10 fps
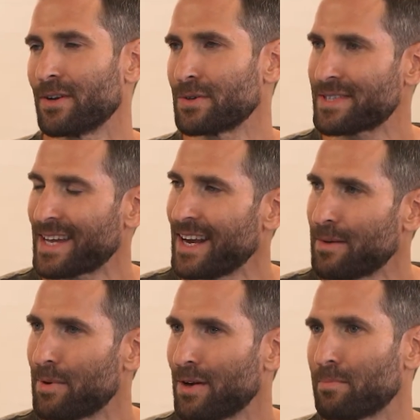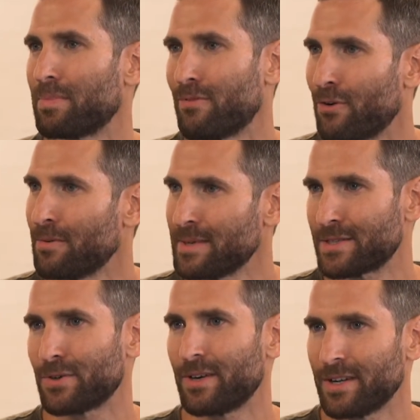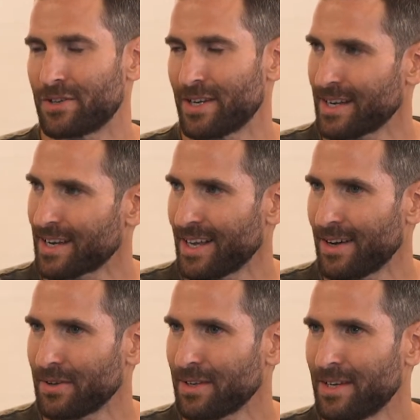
scalable performance storage in the cloud,